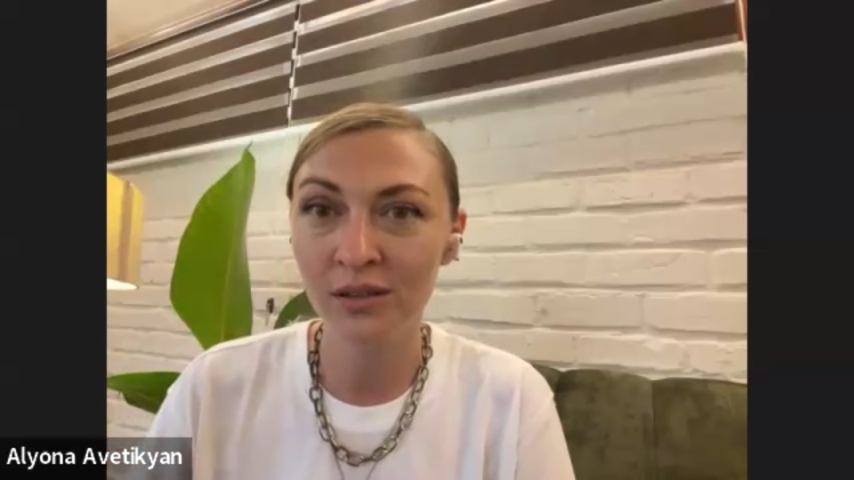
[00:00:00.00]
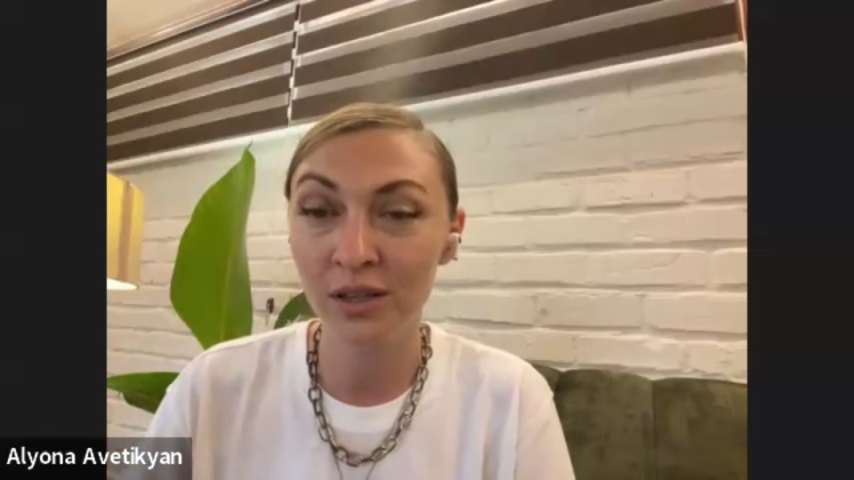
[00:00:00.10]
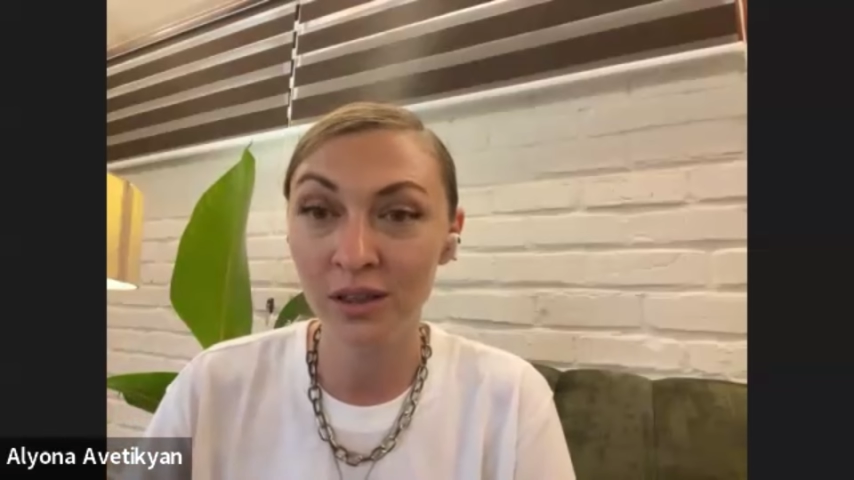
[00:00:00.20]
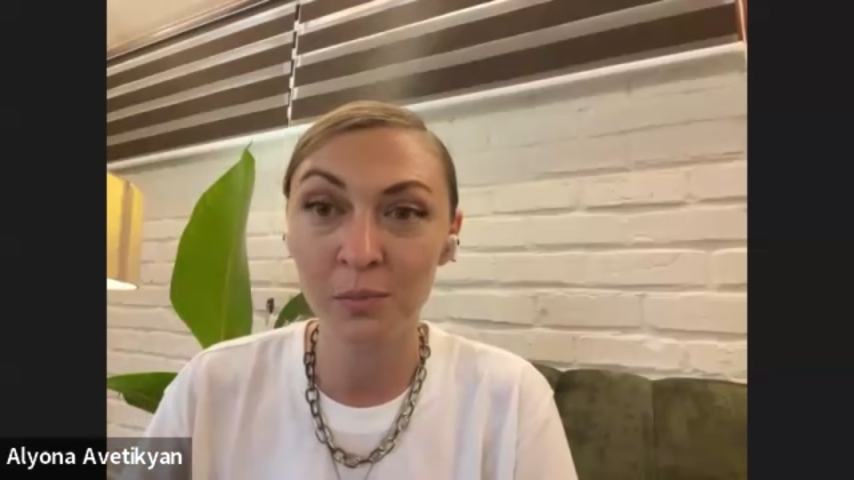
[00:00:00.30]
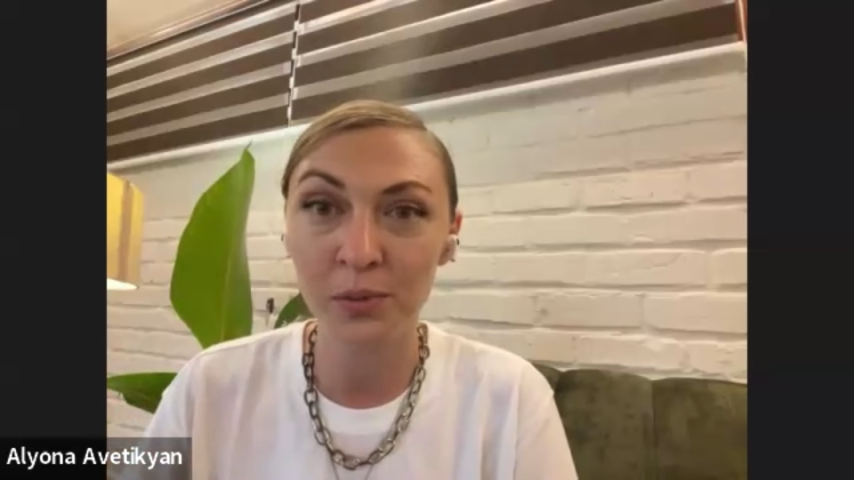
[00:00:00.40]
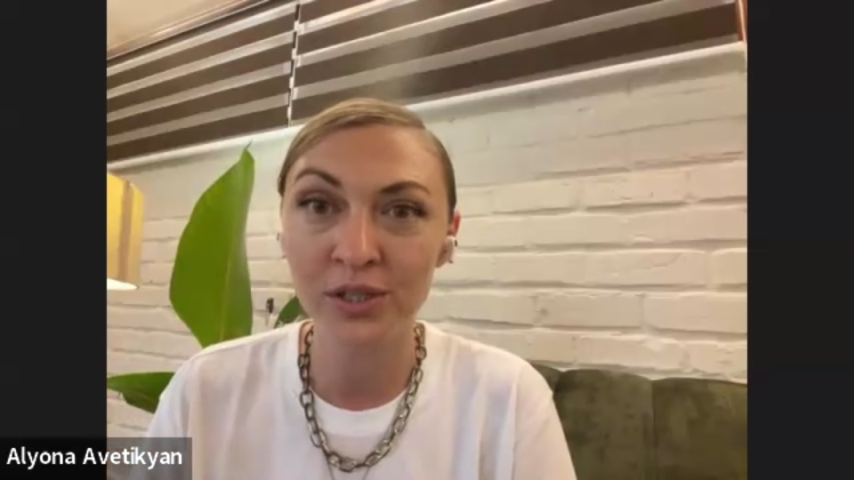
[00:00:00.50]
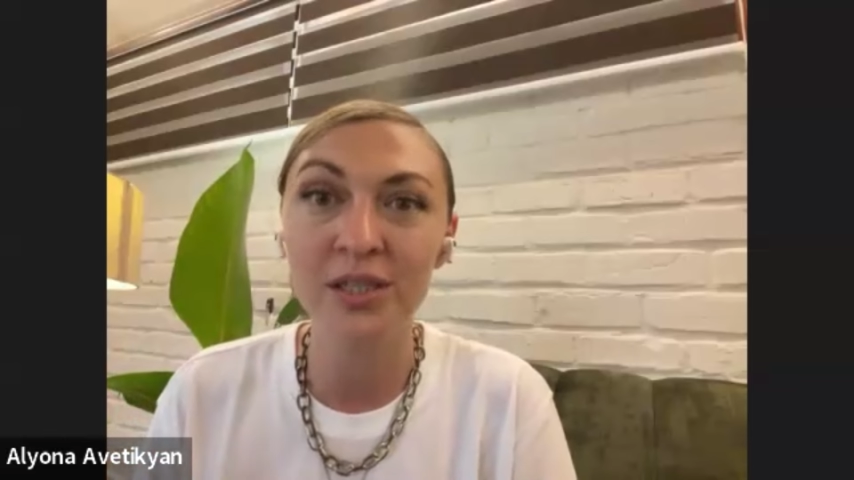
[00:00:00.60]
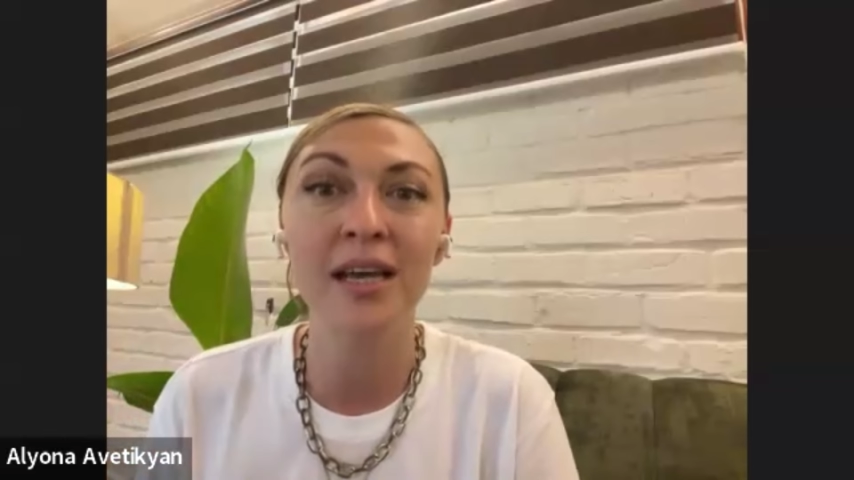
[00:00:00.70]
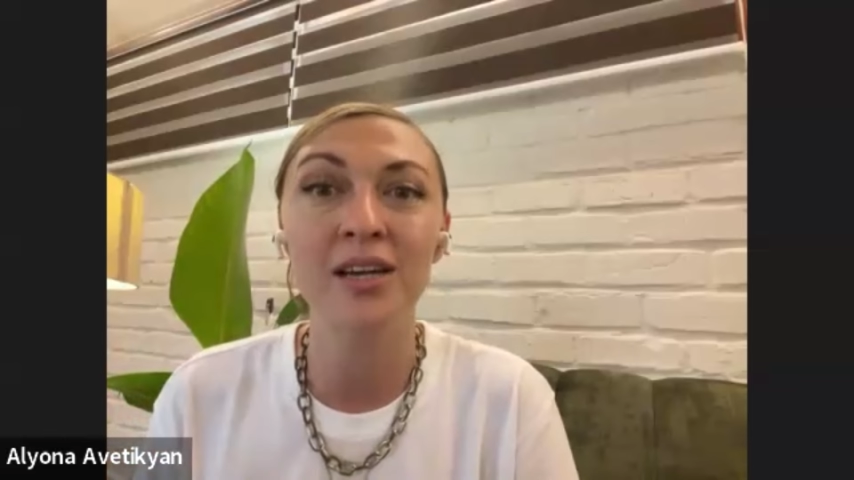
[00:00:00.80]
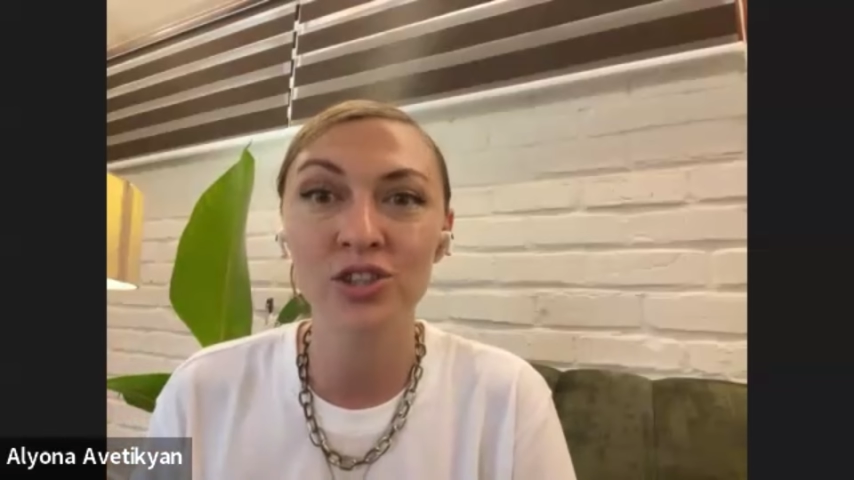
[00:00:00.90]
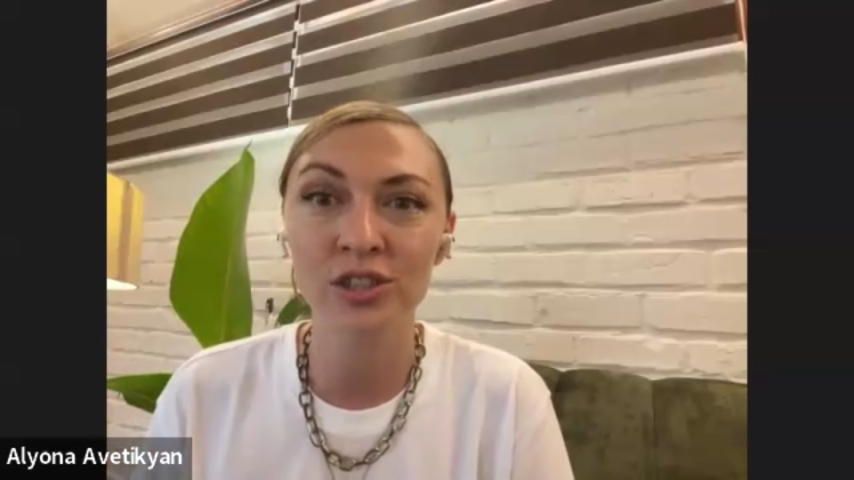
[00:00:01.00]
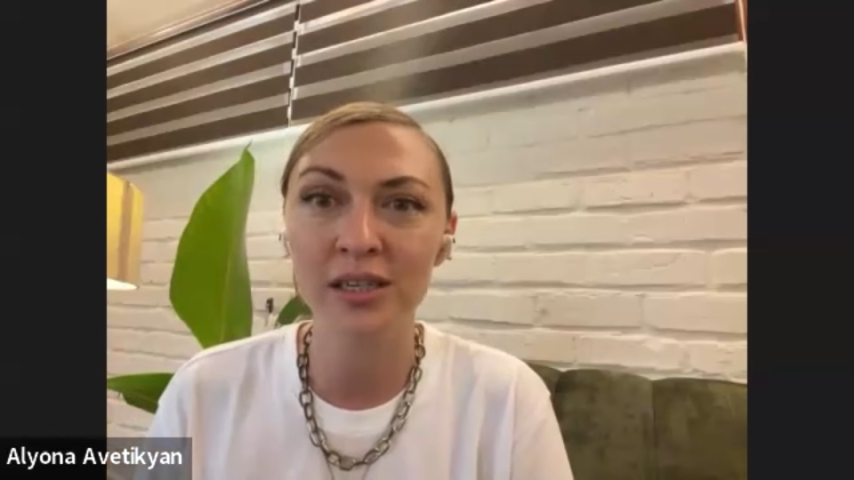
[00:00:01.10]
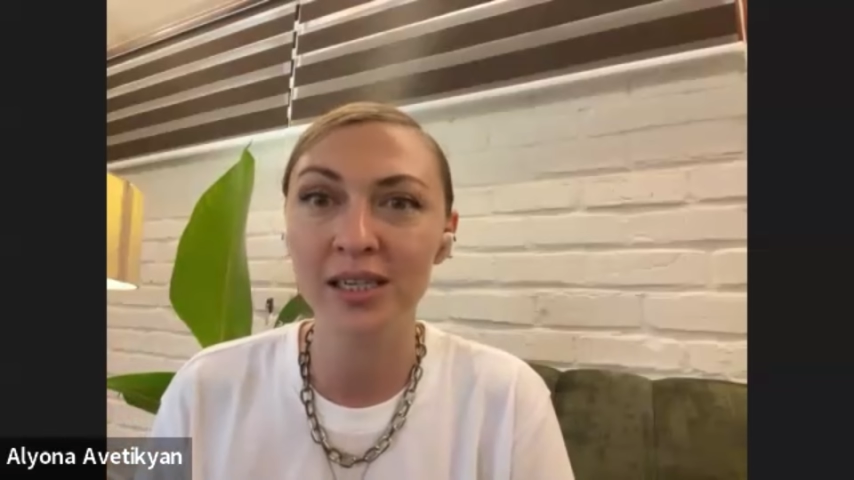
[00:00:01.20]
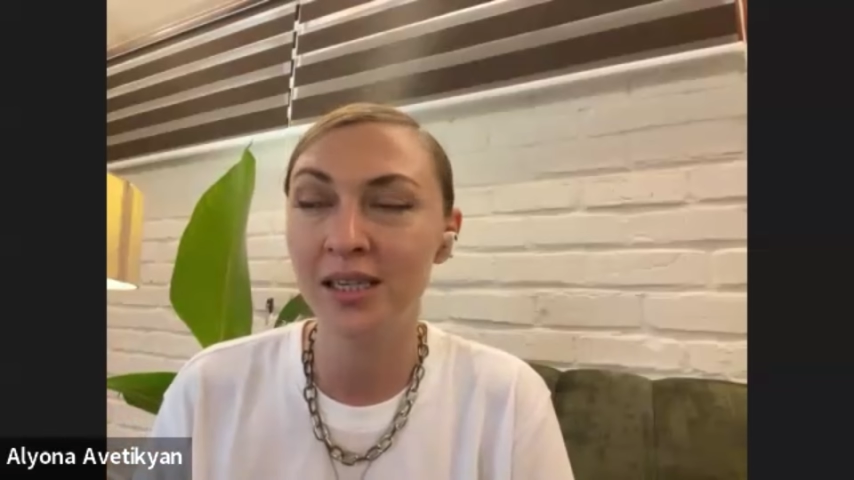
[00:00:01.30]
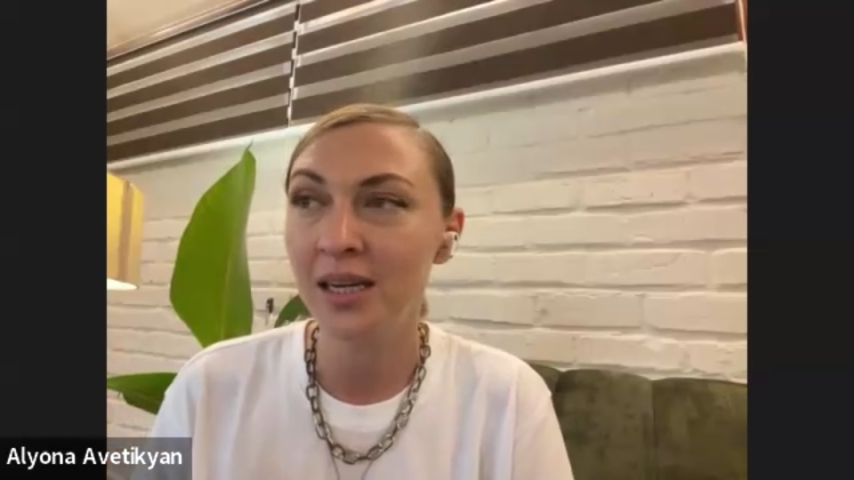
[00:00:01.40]
that the person
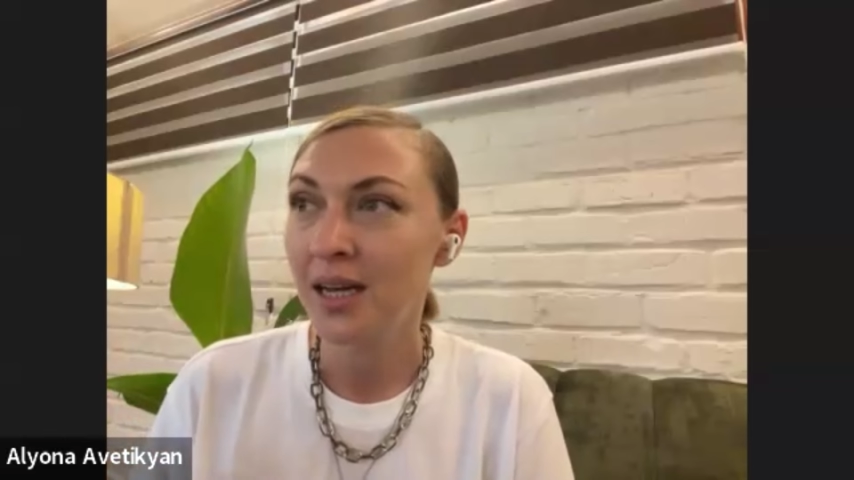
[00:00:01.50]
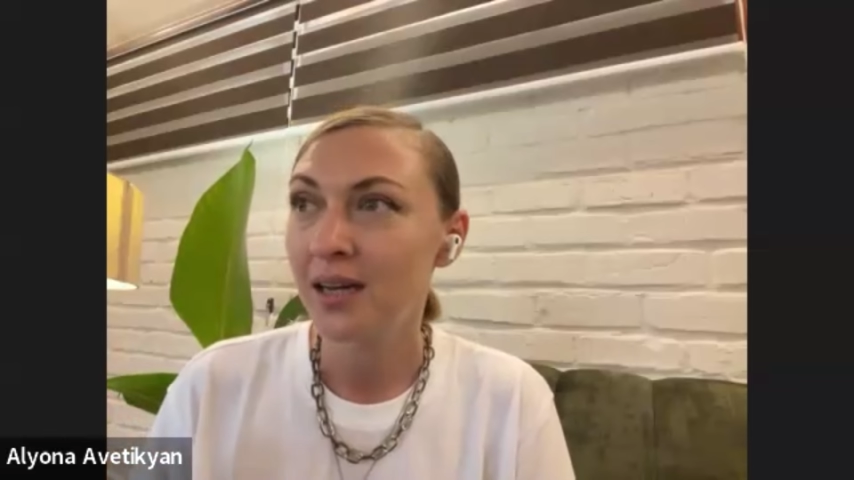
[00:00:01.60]
actually